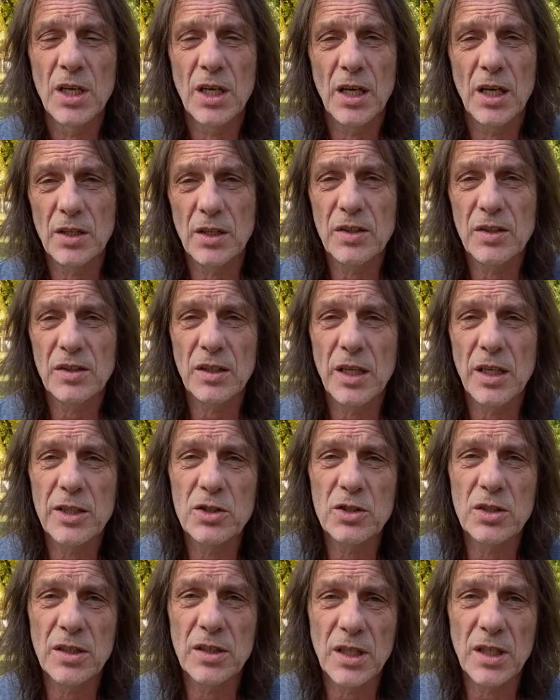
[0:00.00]
And this
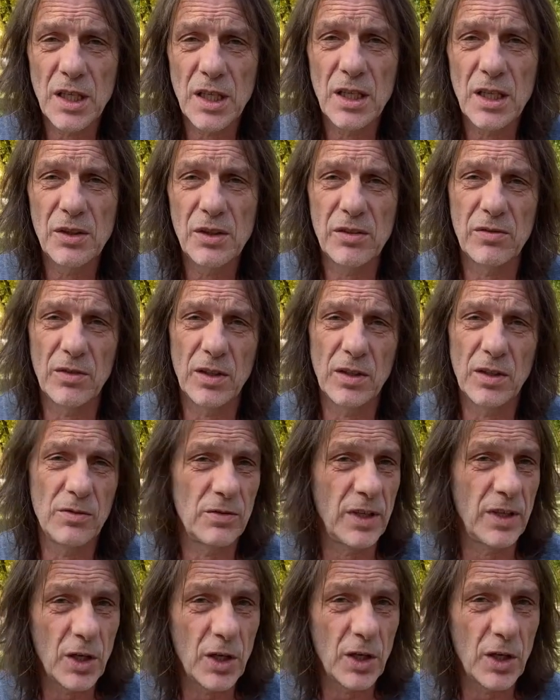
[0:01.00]
election is
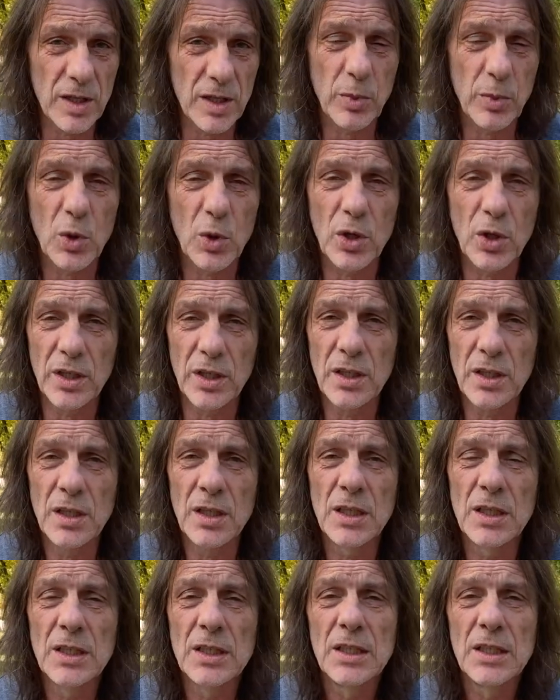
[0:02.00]
very important.